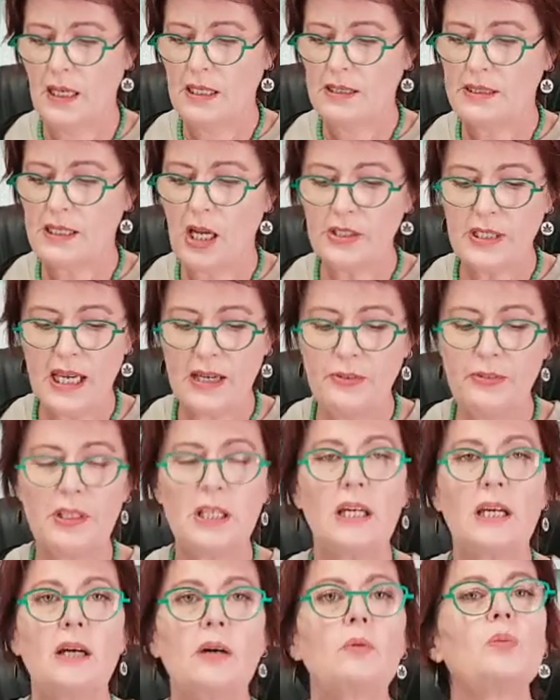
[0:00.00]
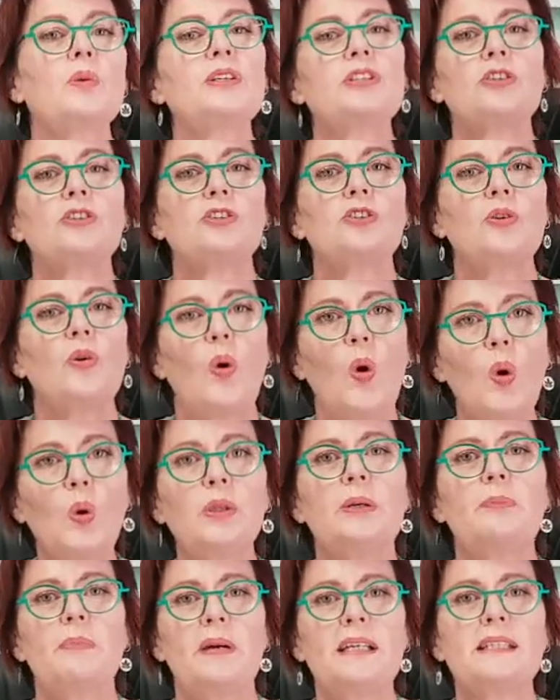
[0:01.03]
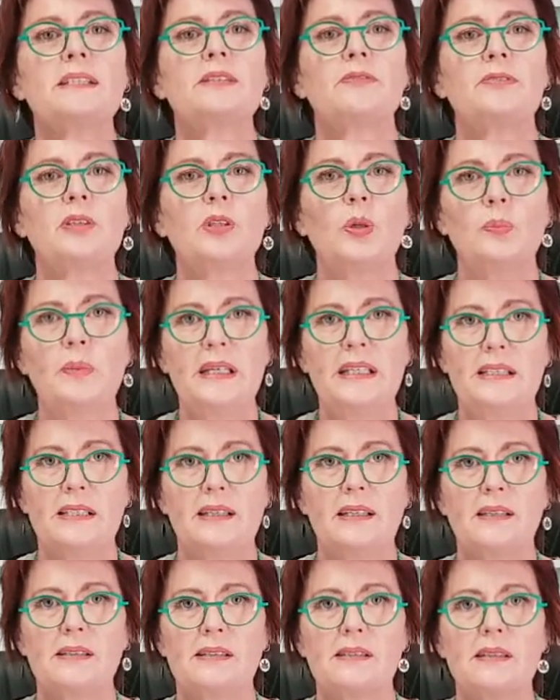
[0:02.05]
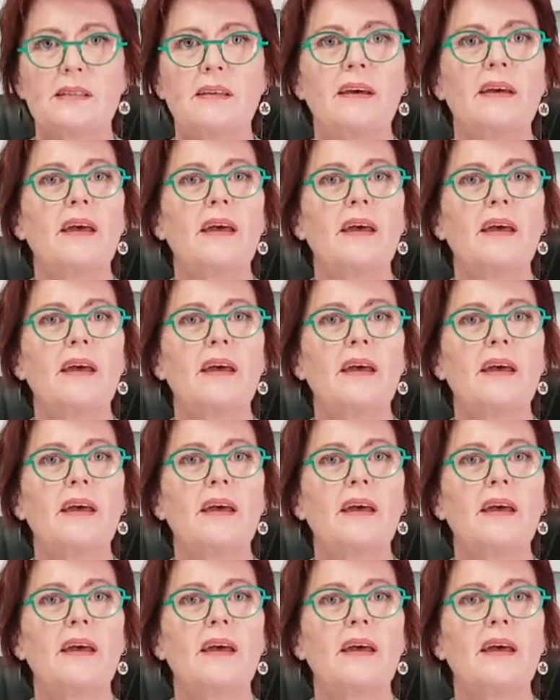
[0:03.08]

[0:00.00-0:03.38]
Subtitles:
South Africa wishes you all the best for your meetings.